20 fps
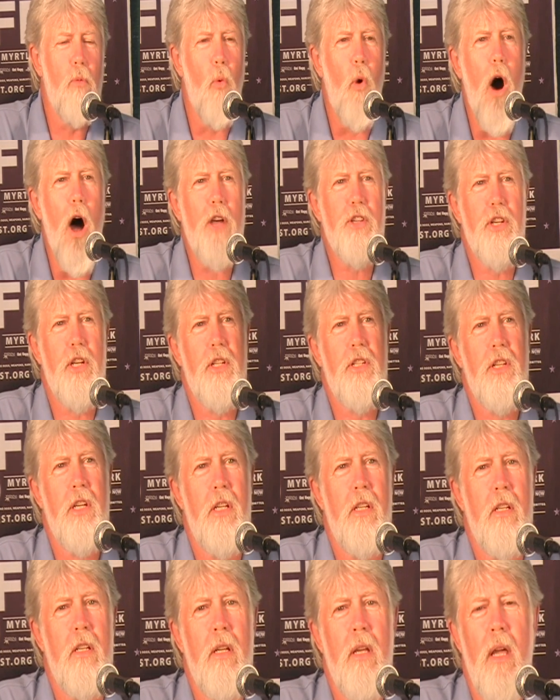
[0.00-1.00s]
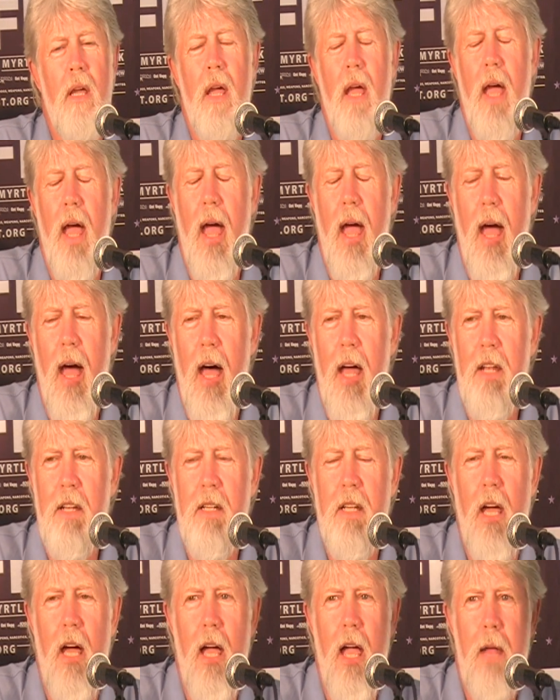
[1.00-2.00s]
Washington and